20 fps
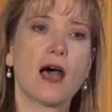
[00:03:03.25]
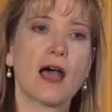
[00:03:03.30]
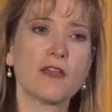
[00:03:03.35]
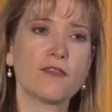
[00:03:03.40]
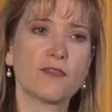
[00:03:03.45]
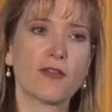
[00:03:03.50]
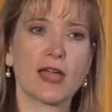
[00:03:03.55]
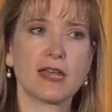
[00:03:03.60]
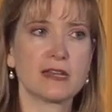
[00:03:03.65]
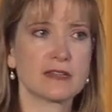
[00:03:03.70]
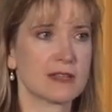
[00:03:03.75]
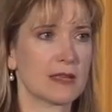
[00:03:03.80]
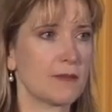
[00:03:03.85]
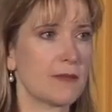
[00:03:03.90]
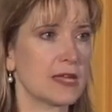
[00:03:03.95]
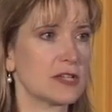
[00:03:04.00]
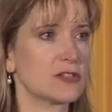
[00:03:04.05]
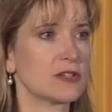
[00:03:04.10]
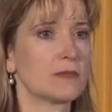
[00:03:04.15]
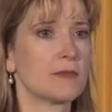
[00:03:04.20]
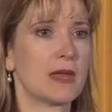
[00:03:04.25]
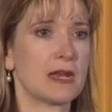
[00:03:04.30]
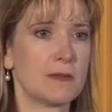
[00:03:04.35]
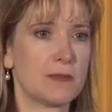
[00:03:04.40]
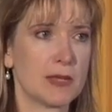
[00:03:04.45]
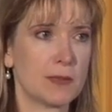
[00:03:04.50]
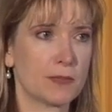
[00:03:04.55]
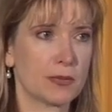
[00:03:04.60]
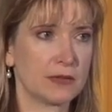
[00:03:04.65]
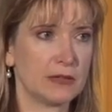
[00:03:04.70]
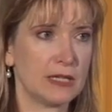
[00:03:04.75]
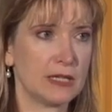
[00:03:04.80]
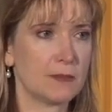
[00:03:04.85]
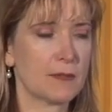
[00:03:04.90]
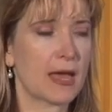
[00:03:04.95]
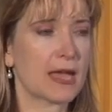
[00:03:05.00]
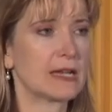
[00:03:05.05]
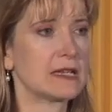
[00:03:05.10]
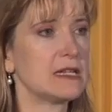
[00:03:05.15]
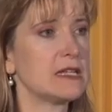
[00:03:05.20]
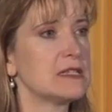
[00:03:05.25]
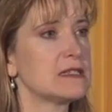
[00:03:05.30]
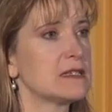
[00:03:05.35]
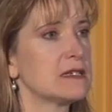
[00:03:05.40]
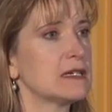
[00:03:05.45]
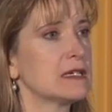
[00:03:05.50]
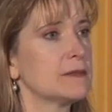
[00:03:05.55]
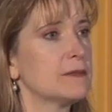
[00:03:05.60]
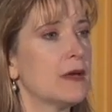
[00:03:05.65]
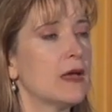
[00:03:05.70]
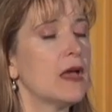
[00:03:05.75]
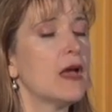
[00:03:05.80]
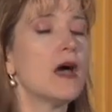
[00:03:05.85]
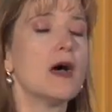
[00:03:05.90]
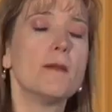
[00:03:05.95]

I find, as I mentioned, many people need magnesium.